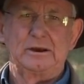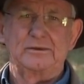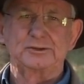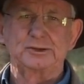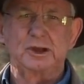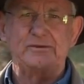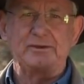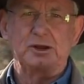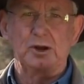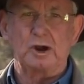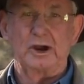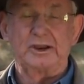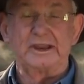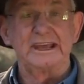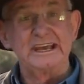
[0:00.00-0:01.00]
of serving
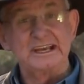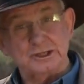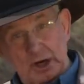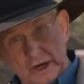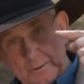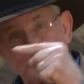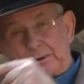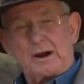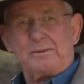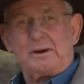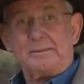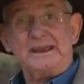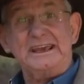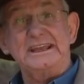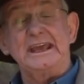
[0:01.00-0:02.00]
God. He's got a
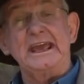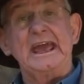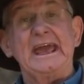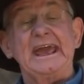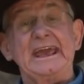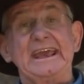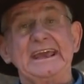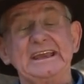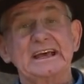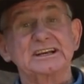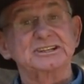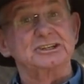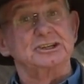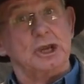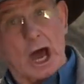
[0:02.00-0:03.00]
problem. He, he
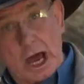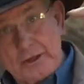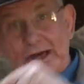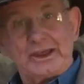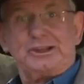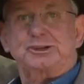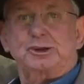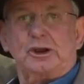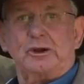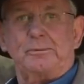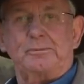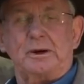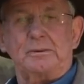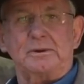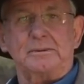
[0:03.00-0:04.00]
doesn't know that he's got a
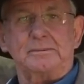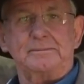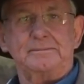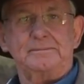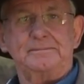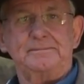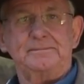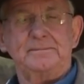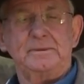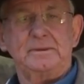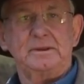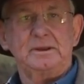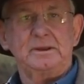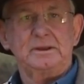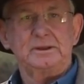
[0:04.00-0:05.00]
problem.
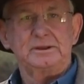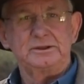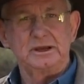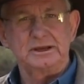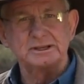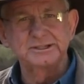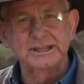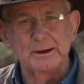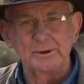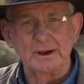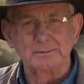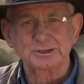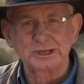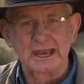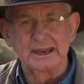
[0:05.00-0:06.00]
Do you understand what
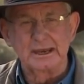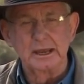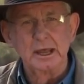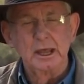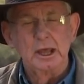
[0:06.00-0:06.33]
I'm saying?